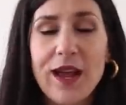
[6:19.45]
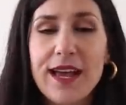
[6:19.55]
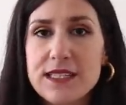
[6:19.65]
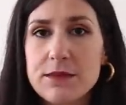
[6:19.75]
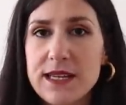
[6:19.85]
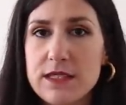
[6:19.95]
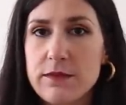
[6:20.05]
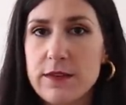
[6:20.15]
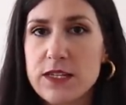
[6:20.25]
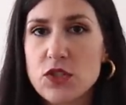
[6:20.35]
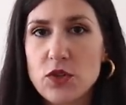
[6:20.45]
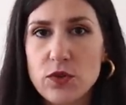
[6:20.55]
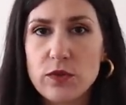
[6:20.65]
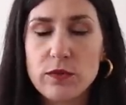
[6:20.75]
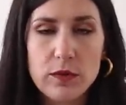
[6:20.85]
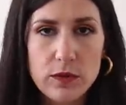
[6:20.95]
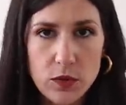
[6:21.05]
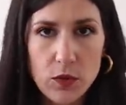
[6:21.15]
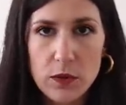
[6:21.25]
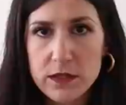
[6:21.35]
or customize the fit to
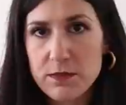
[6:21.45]
your